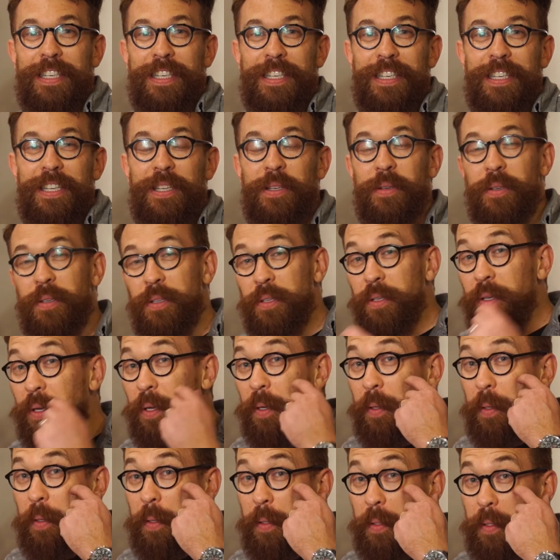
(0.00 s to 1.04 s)
He used
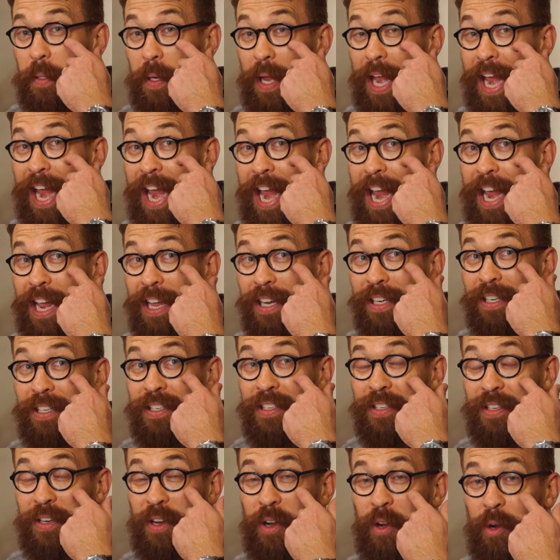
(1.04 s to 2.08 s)
to hand
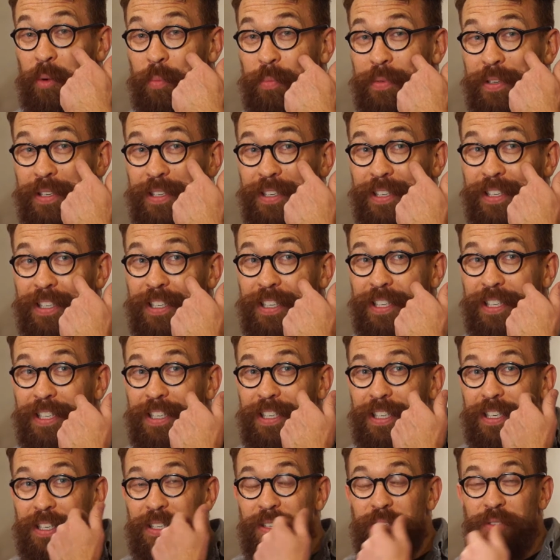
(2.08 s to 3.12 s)
sculpt
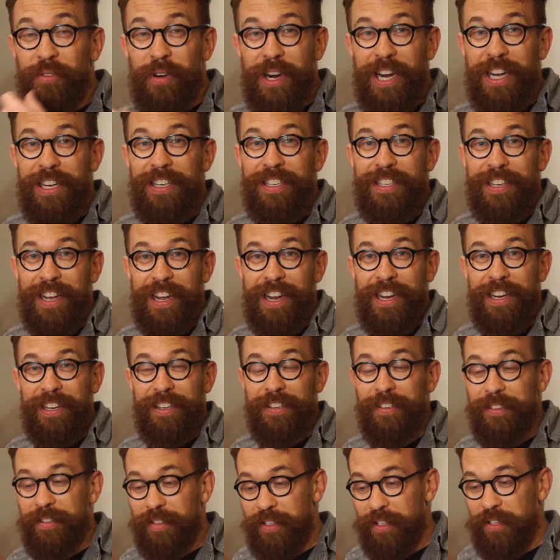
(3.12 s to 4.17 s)
drain
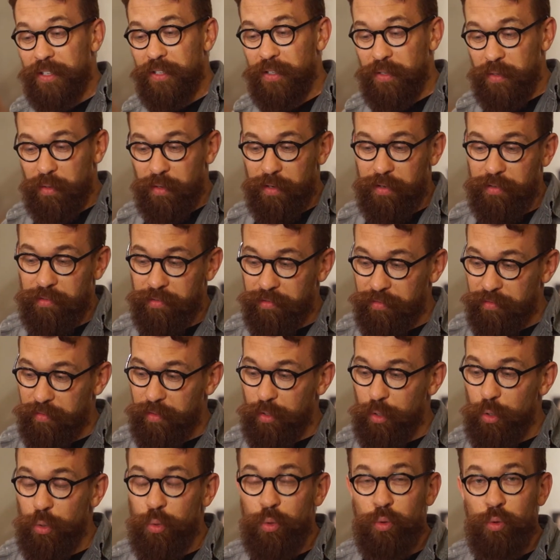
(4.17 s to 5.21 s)
tile, these sort of
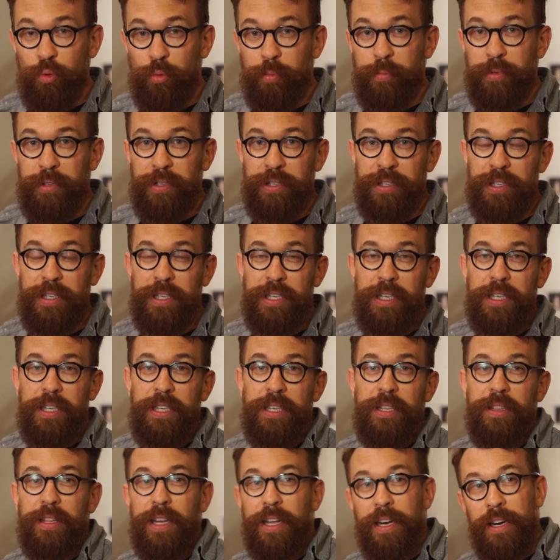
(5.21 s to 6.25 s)
tubes
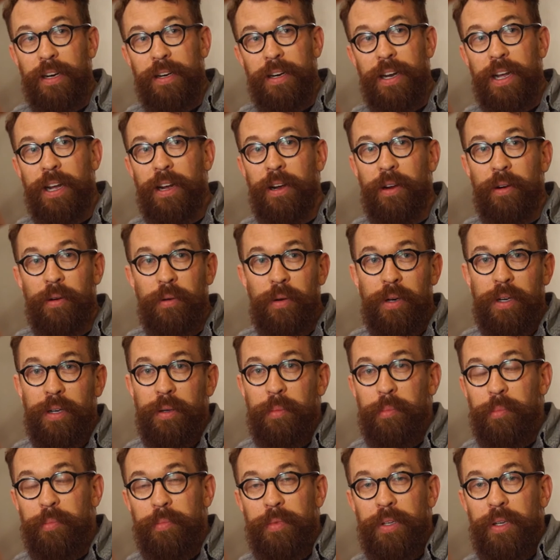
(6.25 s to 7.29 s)
that are
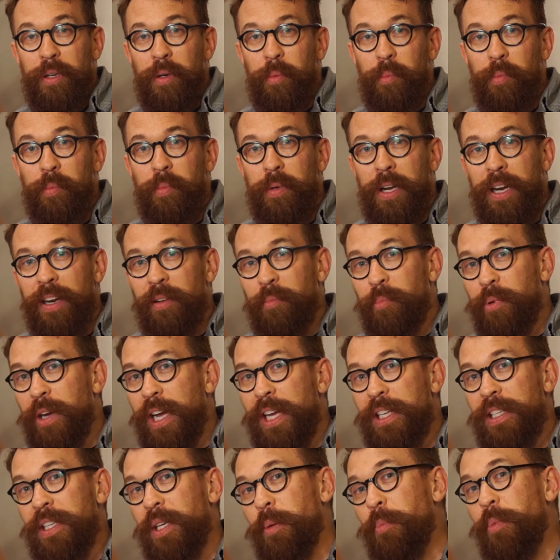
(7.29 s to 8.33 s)
now kind of
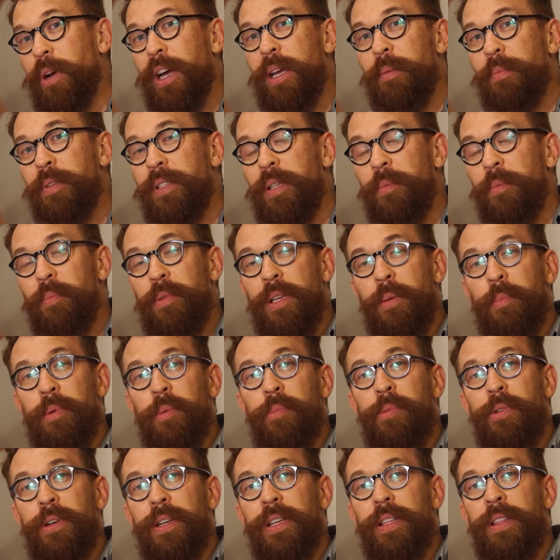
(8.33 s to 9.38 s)
plastic pipes that people
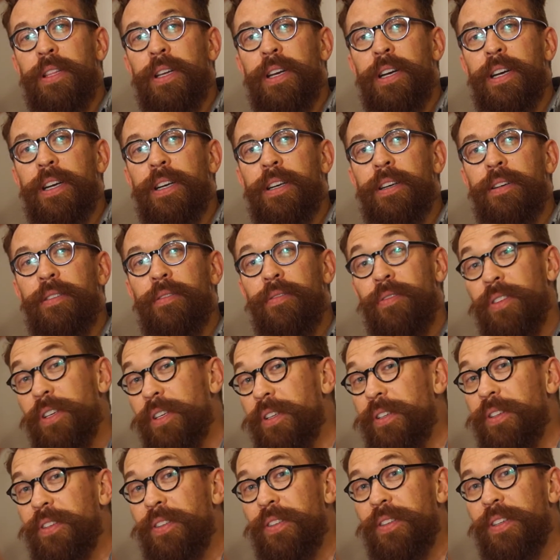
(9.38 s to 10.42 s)
put in their
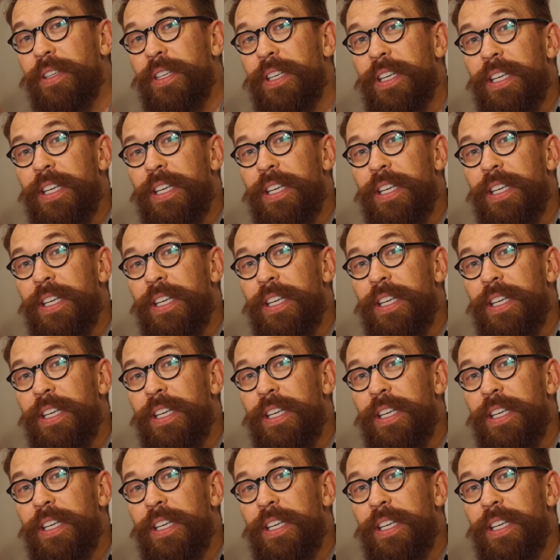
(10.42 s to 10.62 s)
fields.